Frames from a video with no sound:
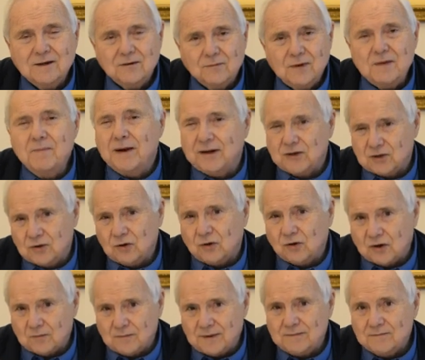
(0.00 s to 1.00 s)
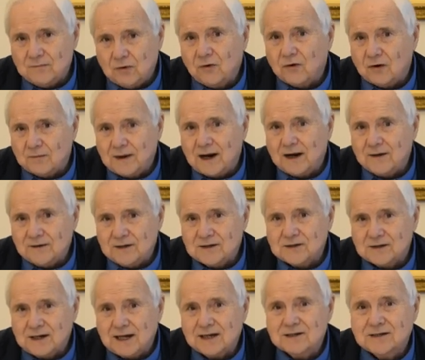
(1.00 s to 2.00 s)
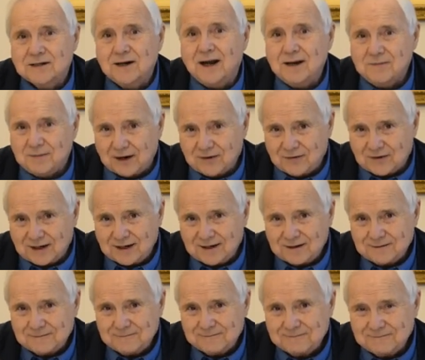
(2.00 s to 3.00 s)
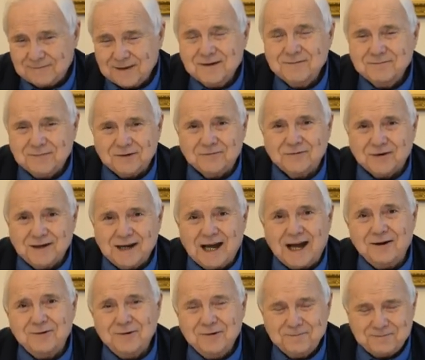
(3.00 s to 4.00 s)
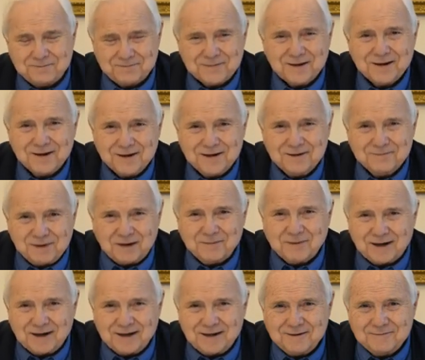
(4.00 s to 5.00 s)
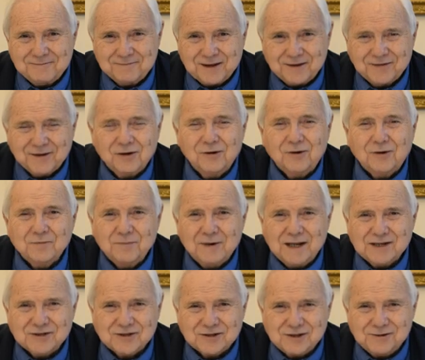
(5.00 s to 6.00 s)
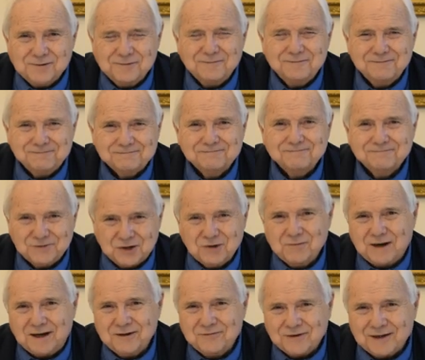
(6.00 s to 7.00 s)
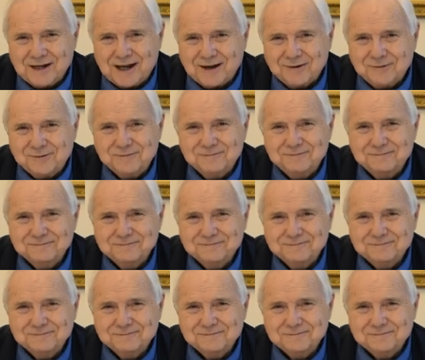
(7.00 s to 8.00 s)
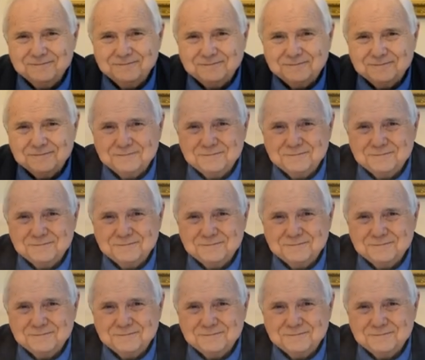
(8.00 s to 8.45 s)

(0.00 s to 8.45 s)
we better talk a bit more about this next time, I think. But for now, bye-bye, and the Lord bless you. Goodbye for now.